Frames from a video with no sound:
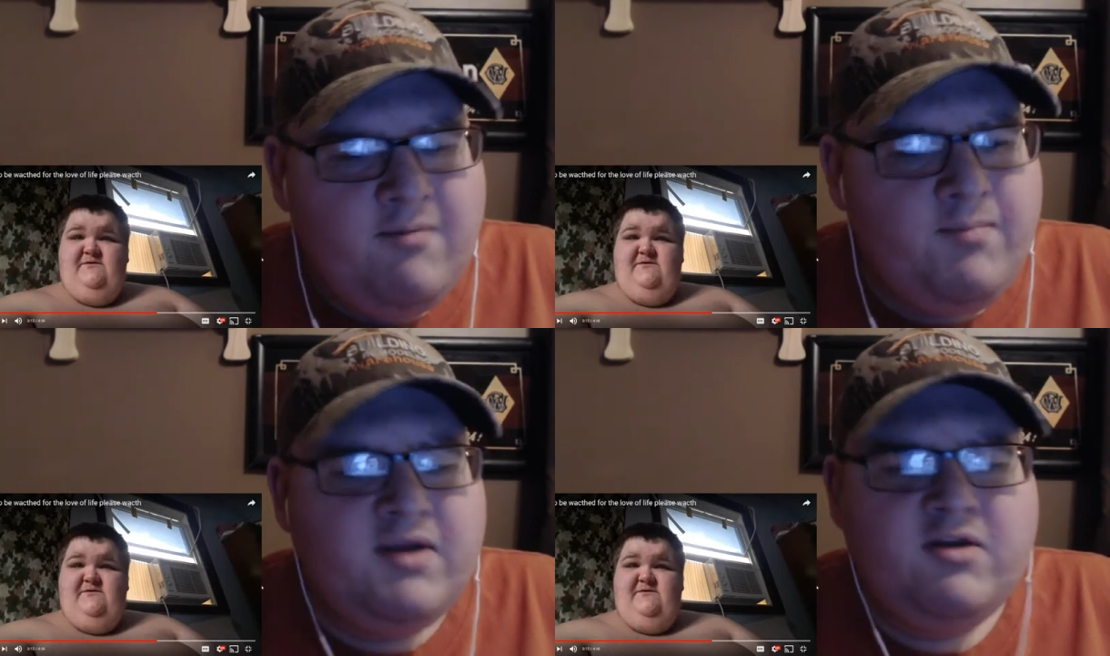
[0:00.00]

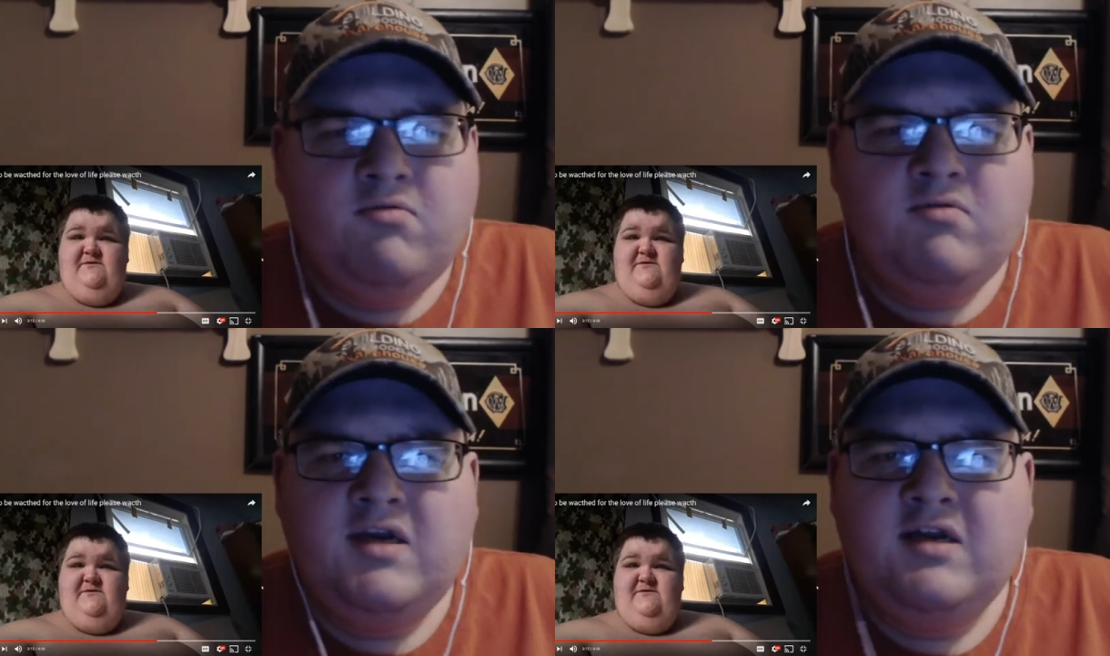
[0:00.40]
Speaker 1: But you
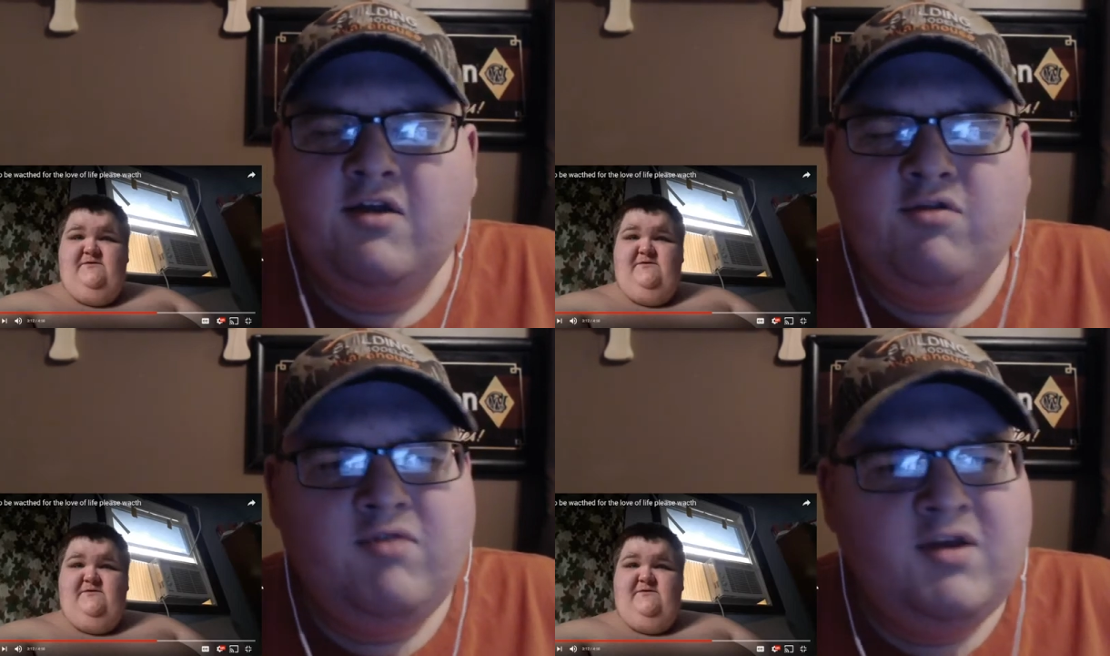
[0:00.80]
need a
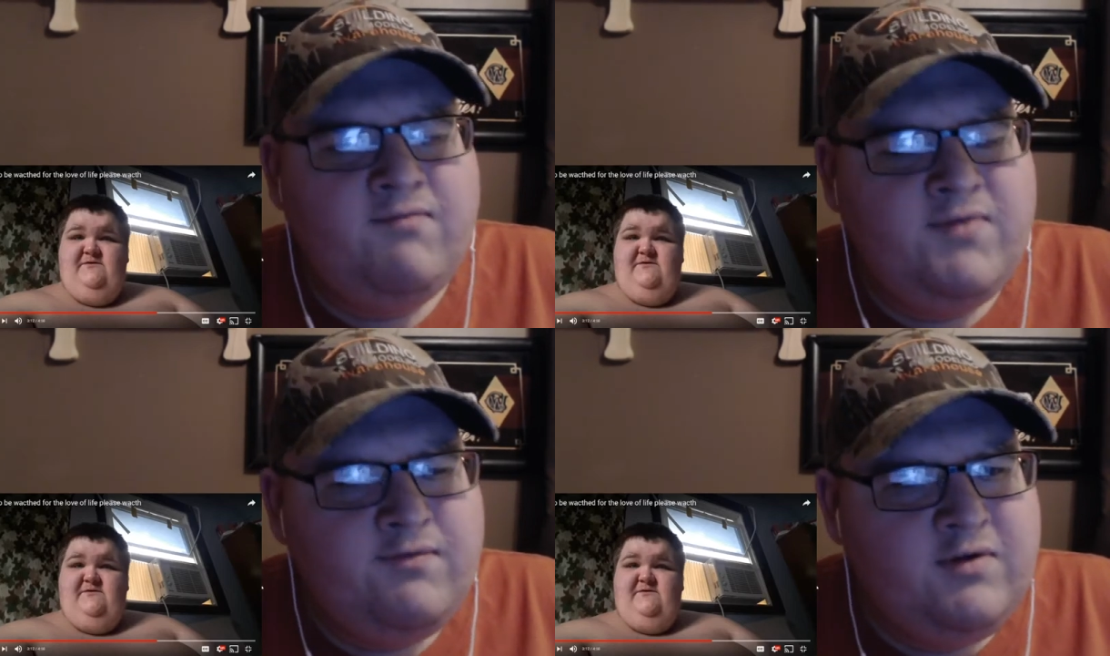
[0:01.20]
three
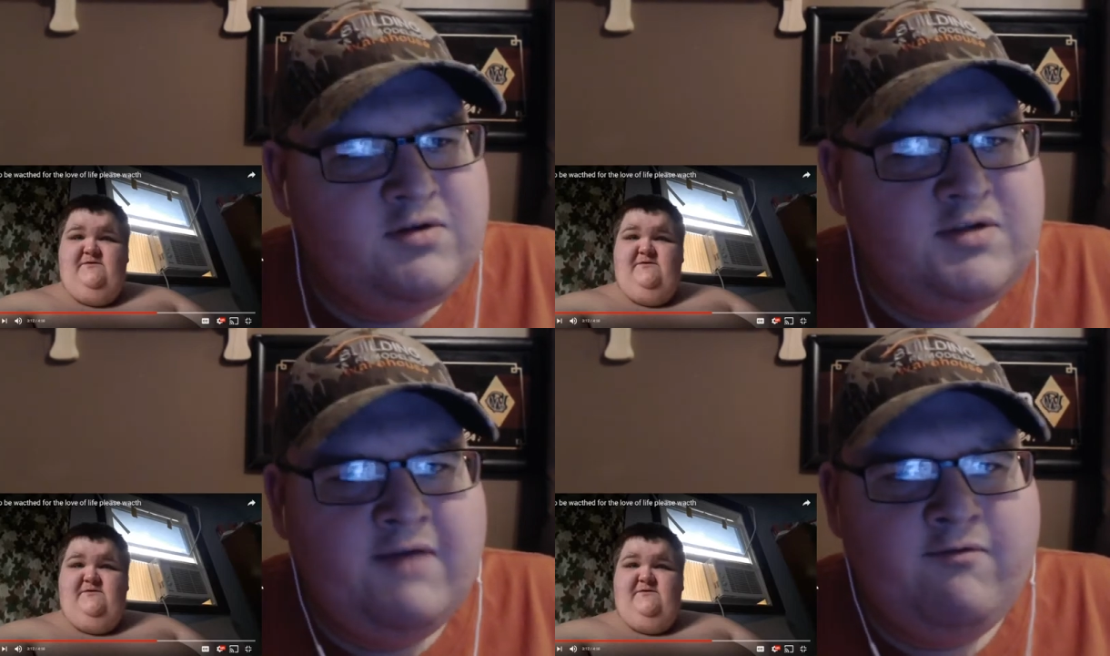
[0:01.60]

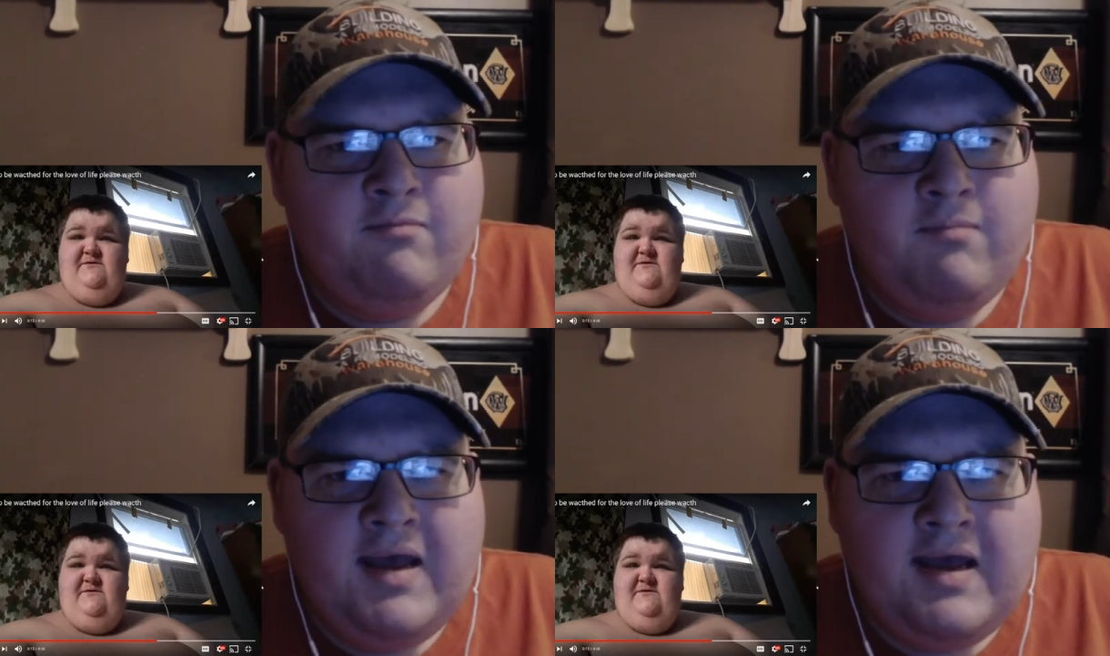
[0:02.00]

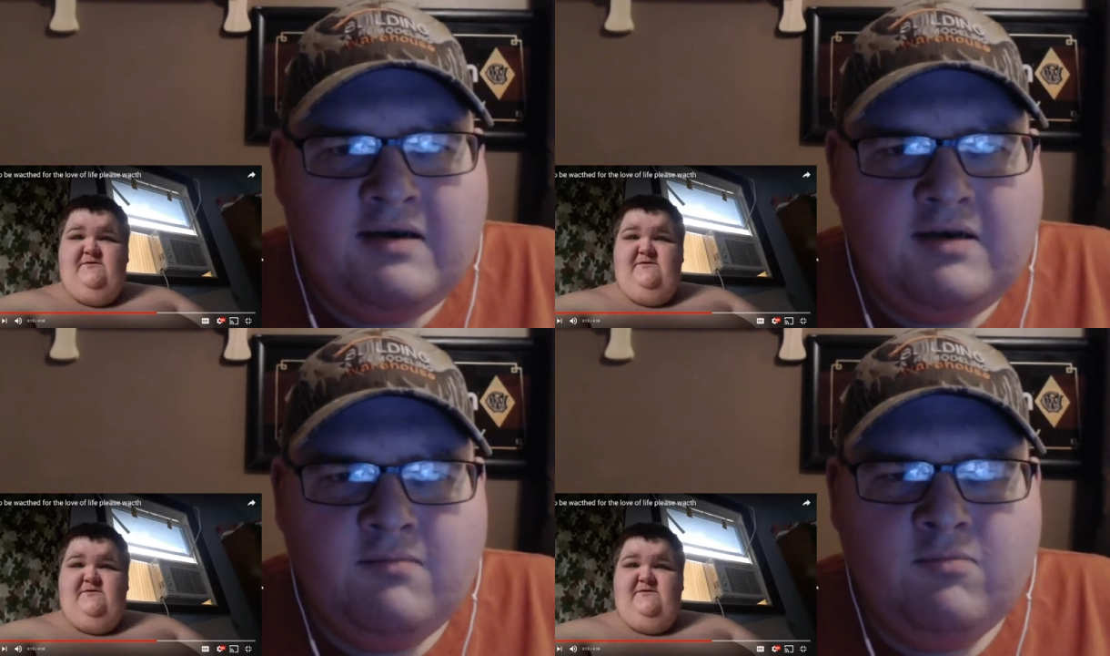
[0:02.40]
fifty-seven
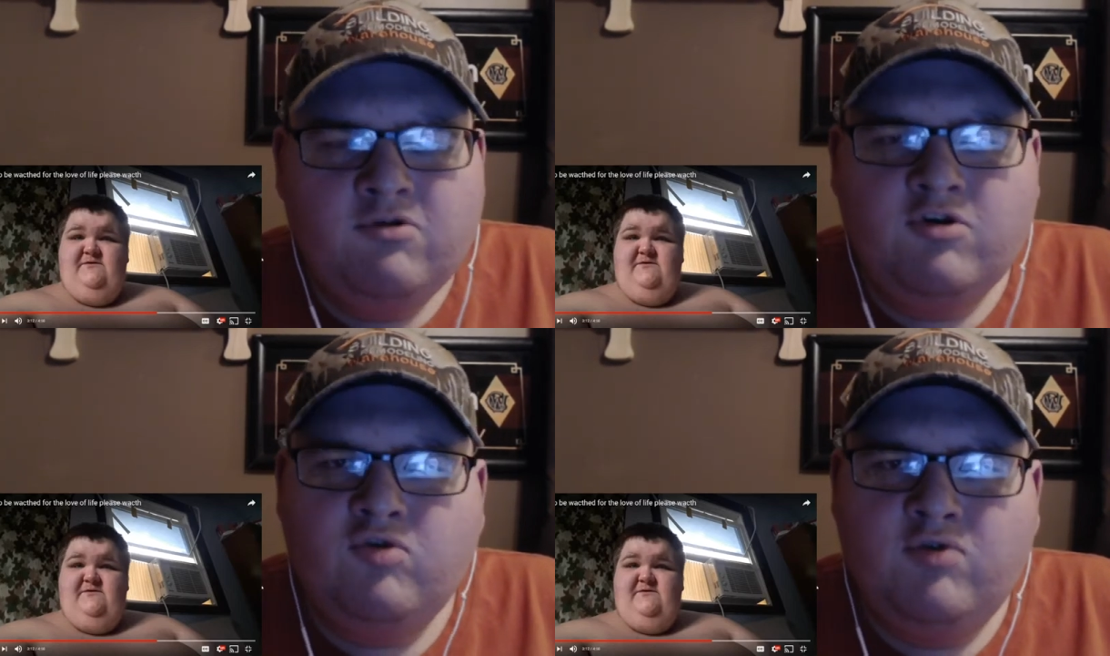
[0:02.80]
Magnum
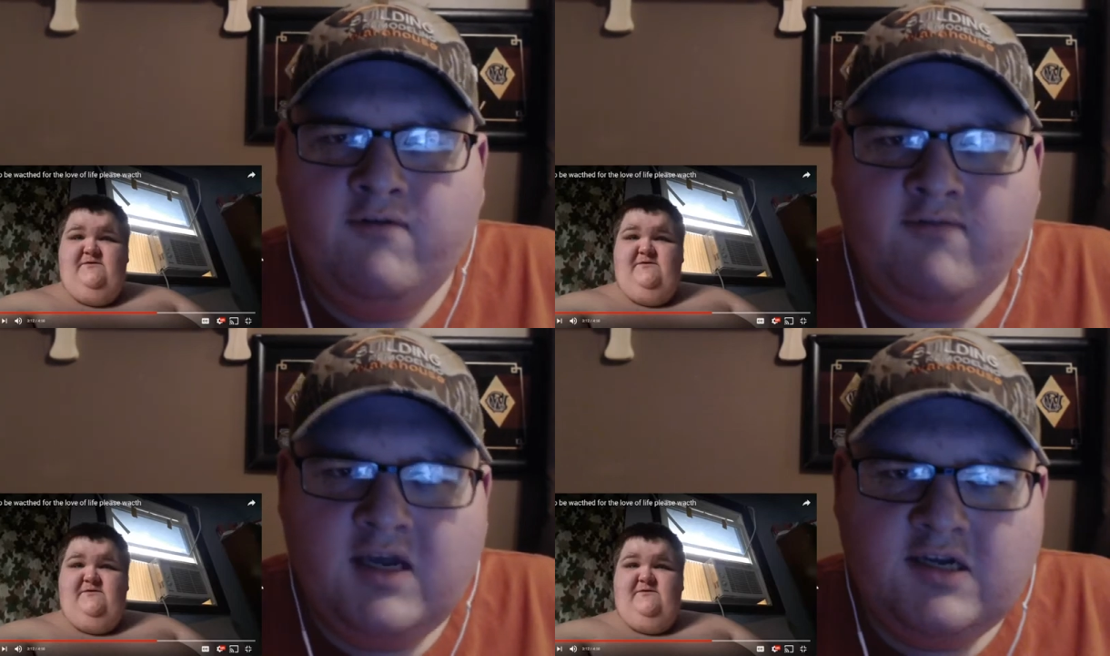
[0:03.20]
or a
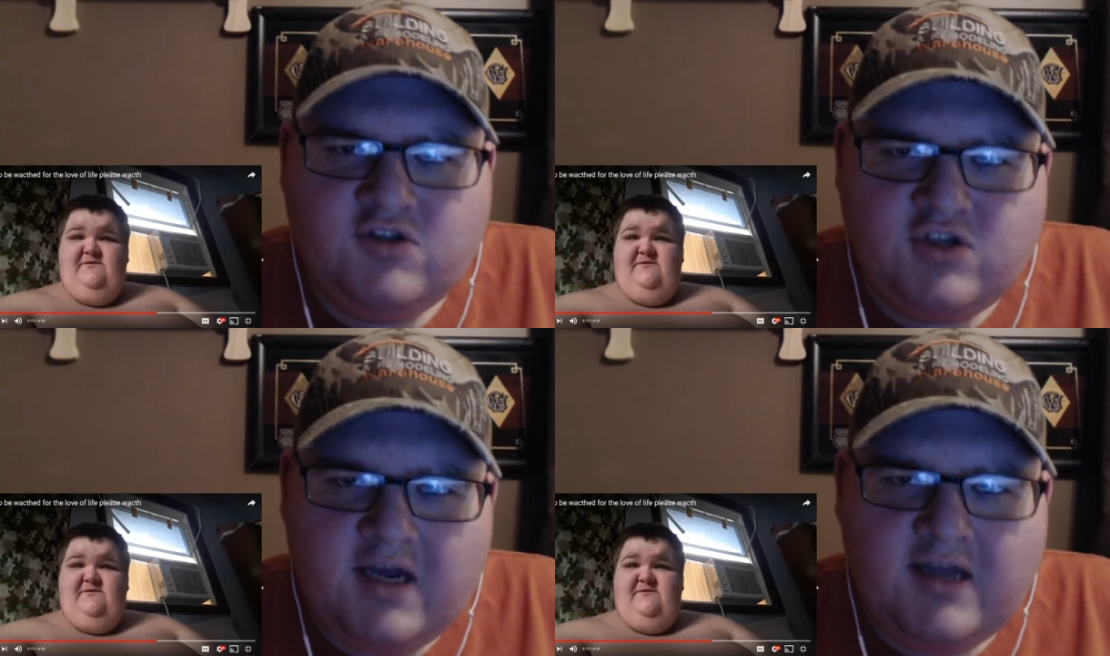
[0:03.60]
twelve
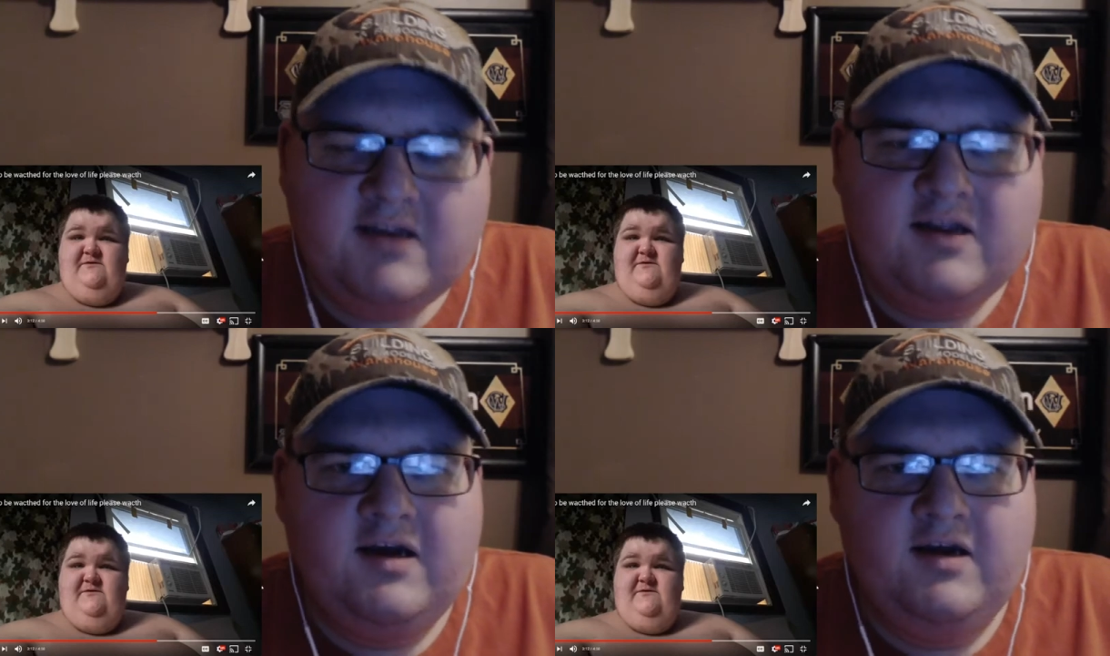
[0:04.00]
gauge
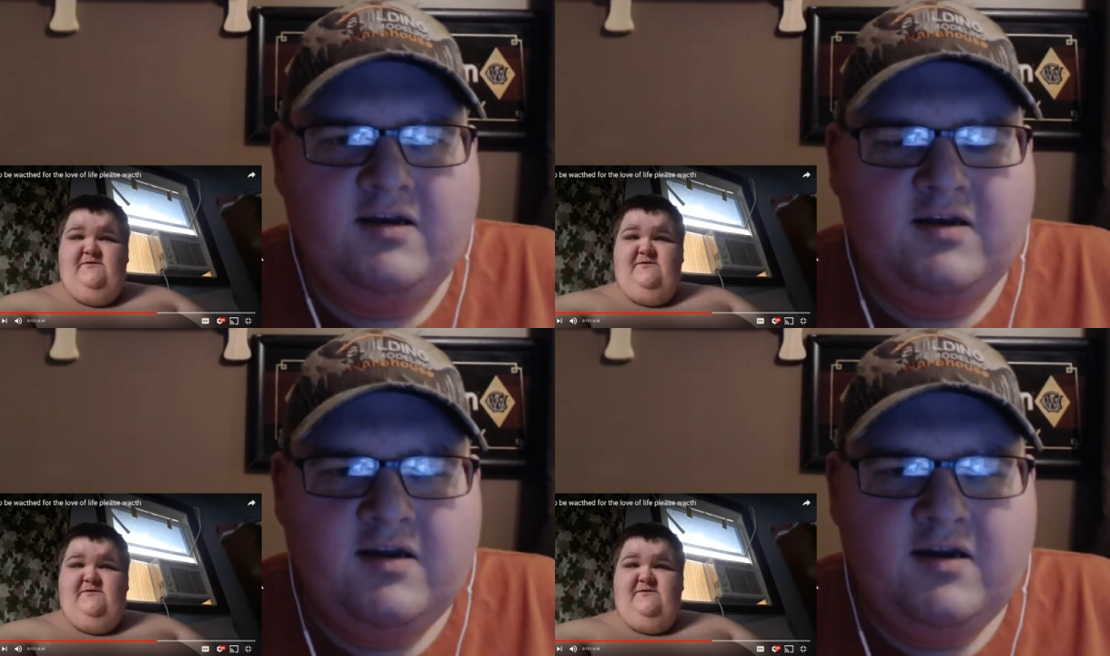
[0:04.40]
shotgun.